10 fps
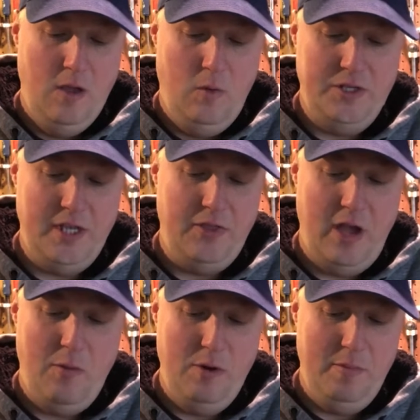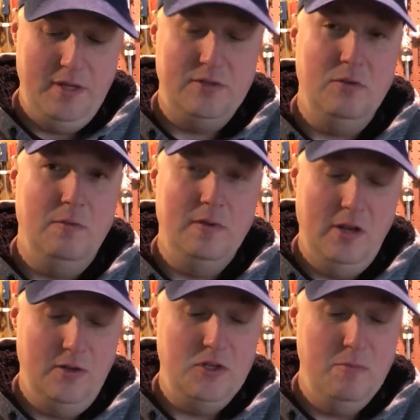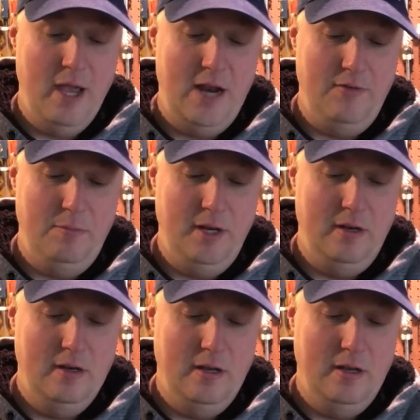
which I thought wouldn't be too bad of a big